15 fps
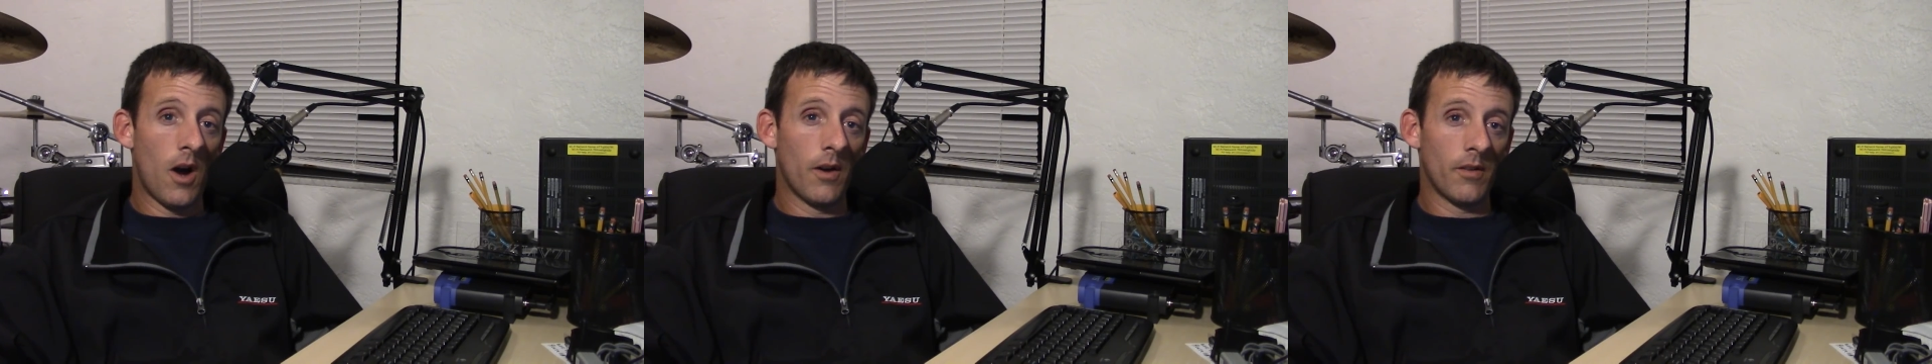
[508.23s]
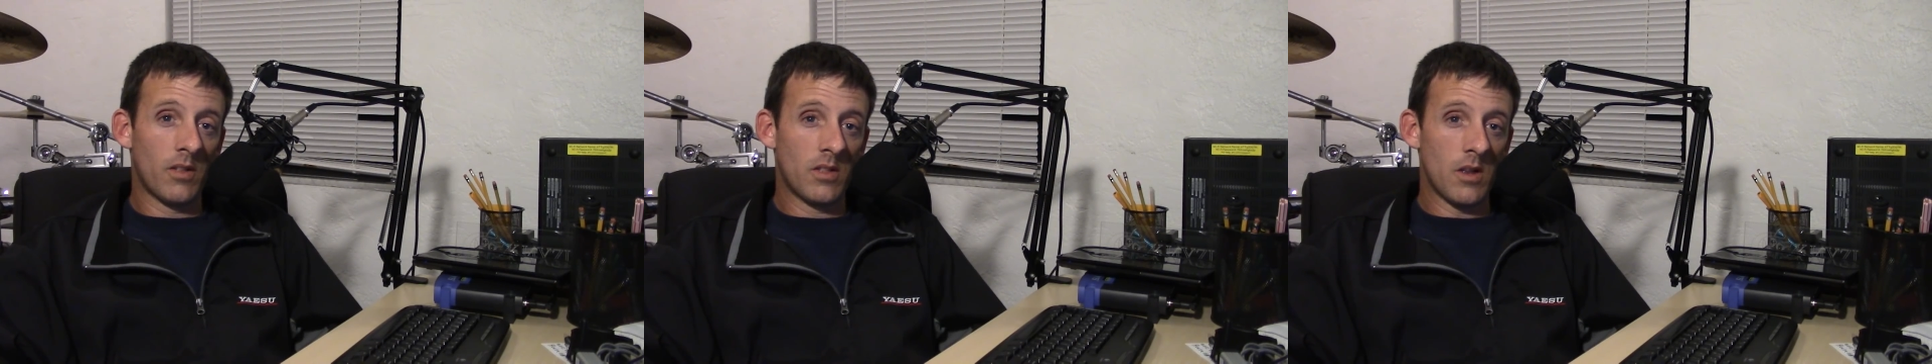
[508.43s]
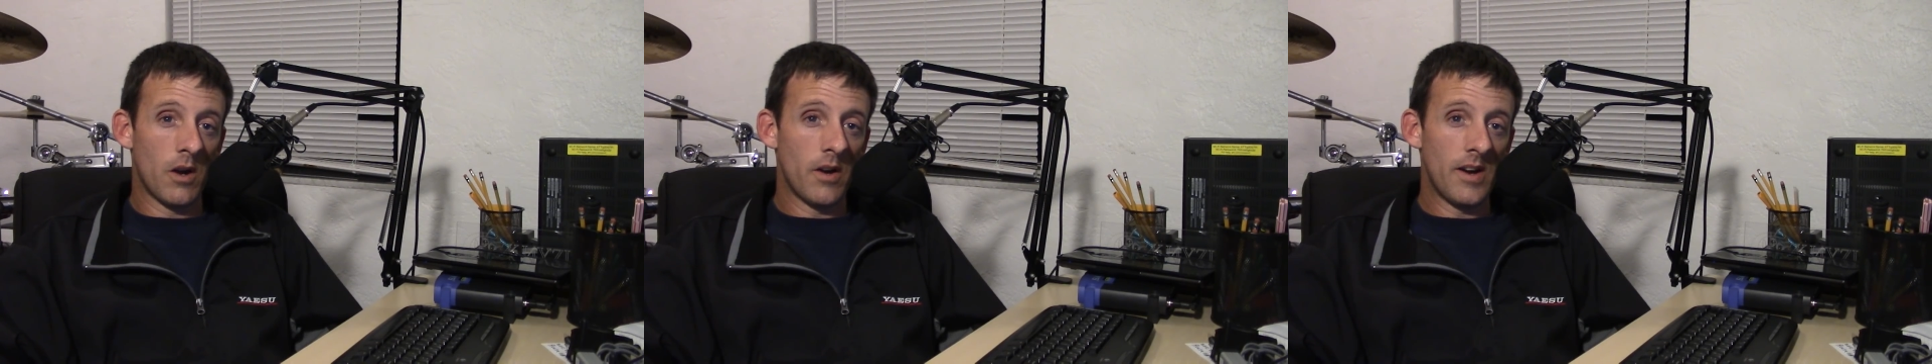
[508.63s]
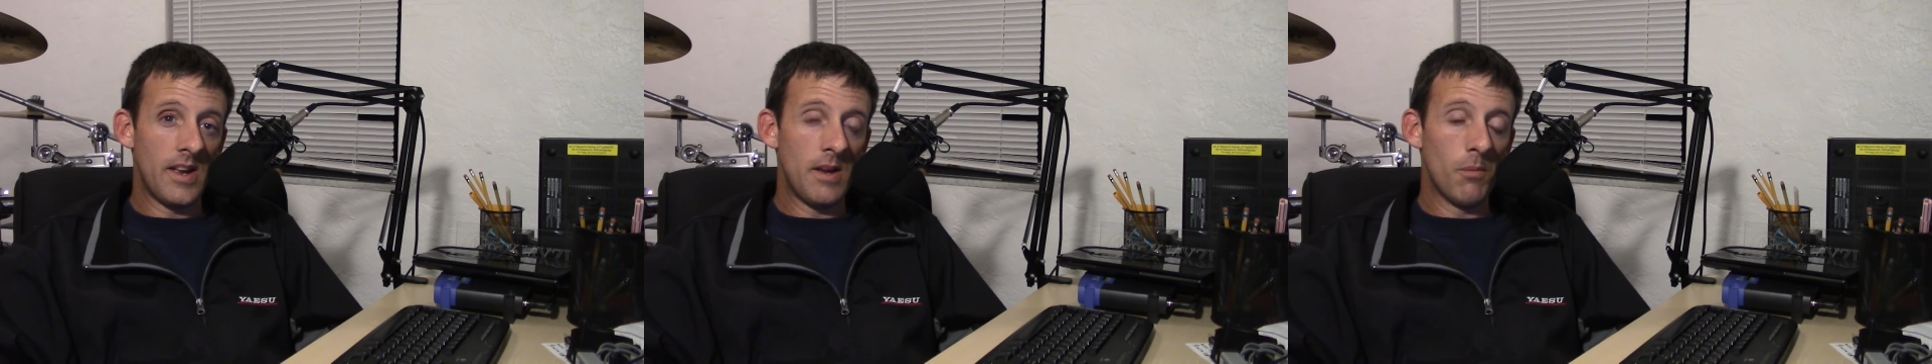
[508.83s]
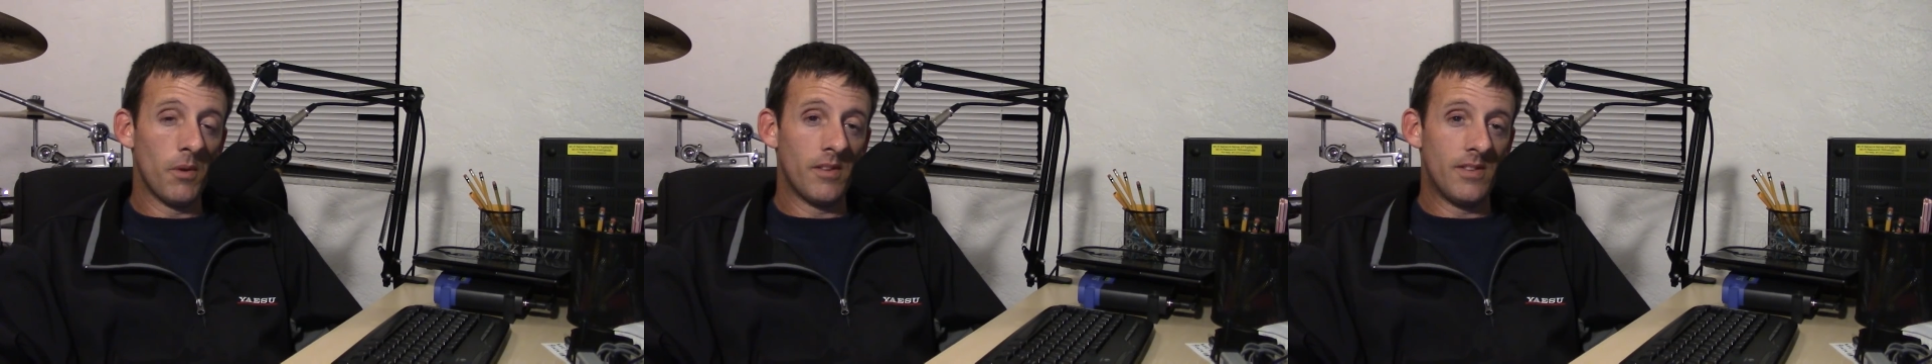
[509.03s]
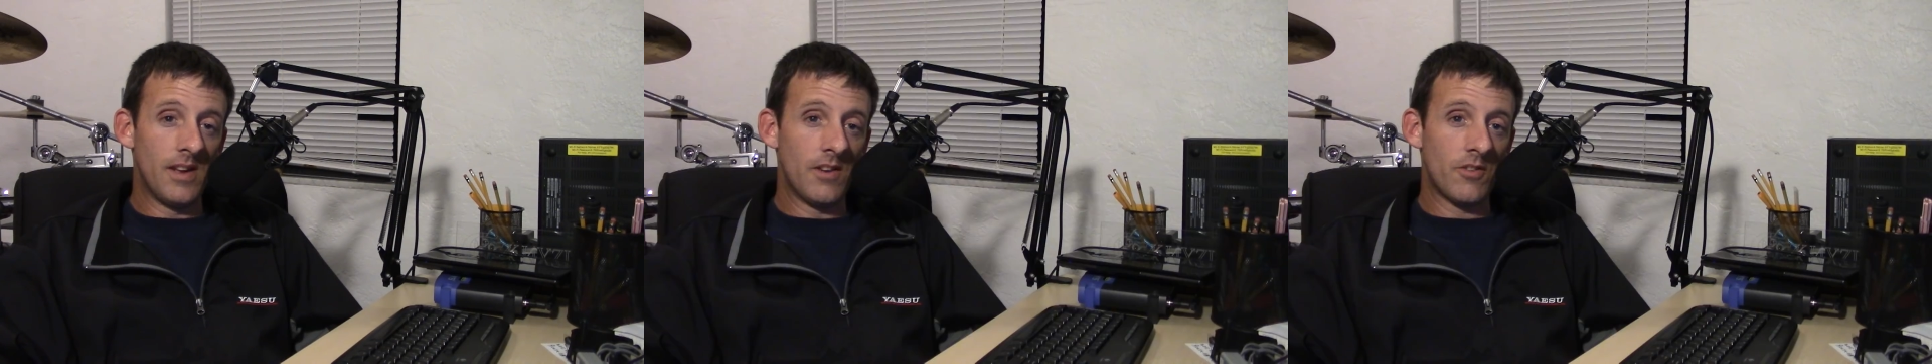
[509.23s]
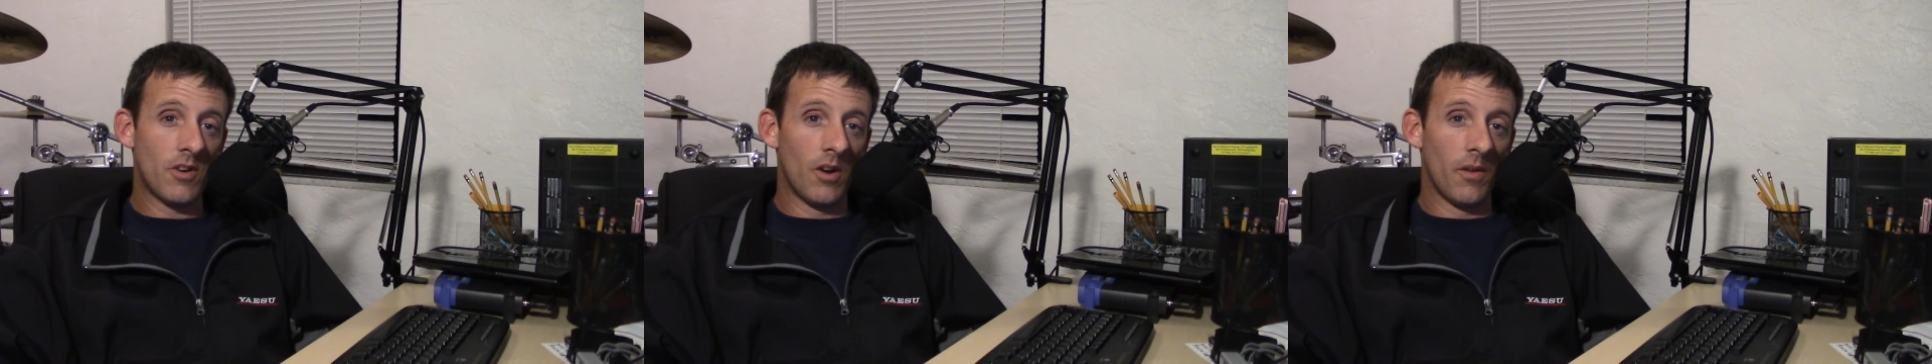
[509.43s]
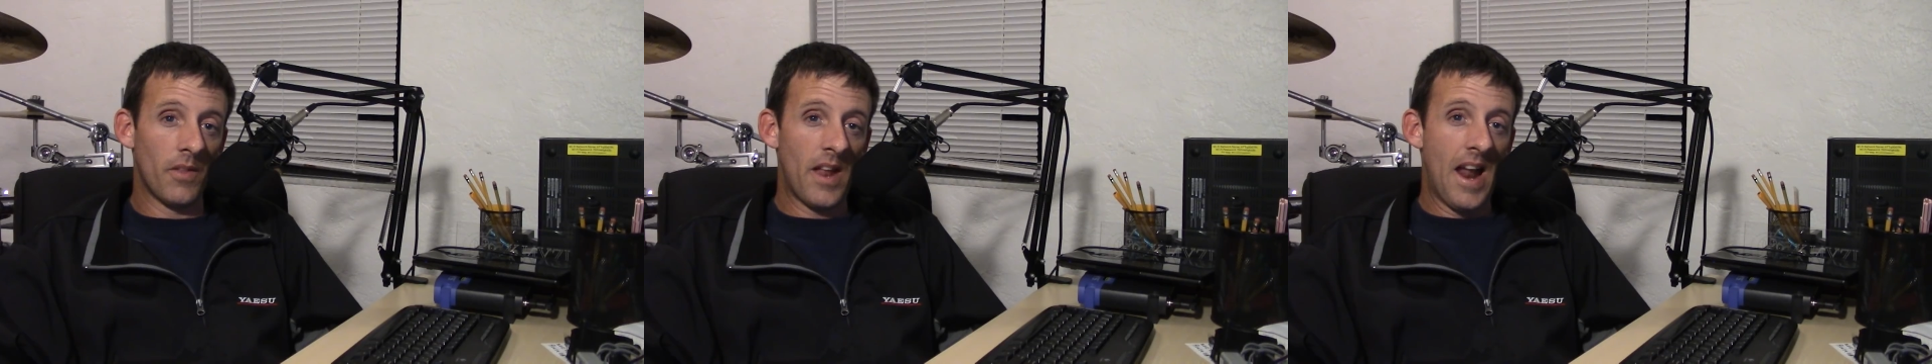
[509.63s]
on thirty with
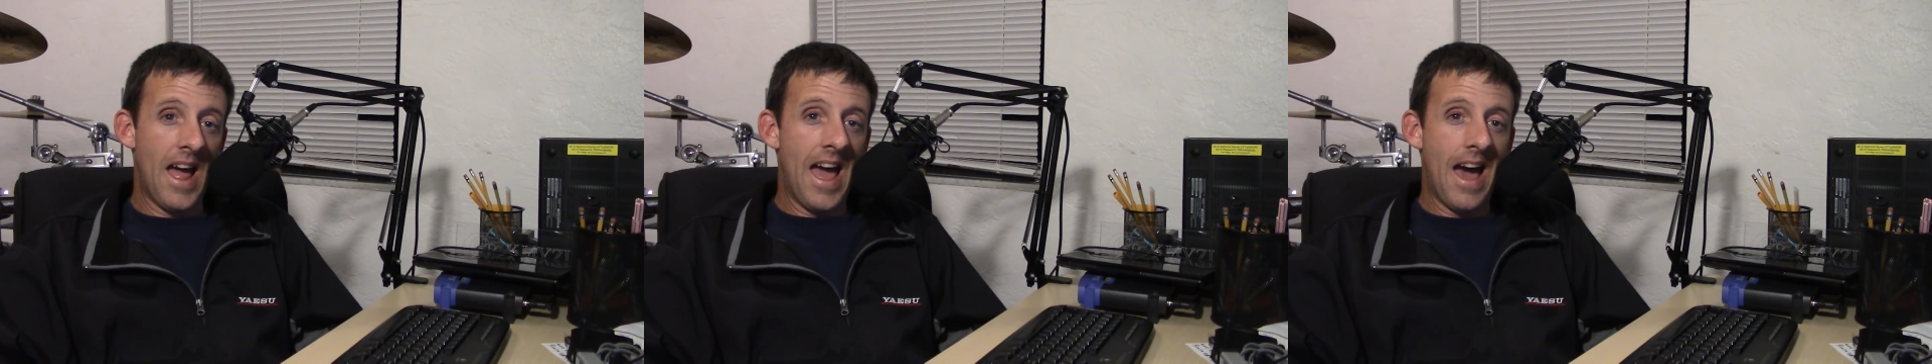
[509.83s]
digital than I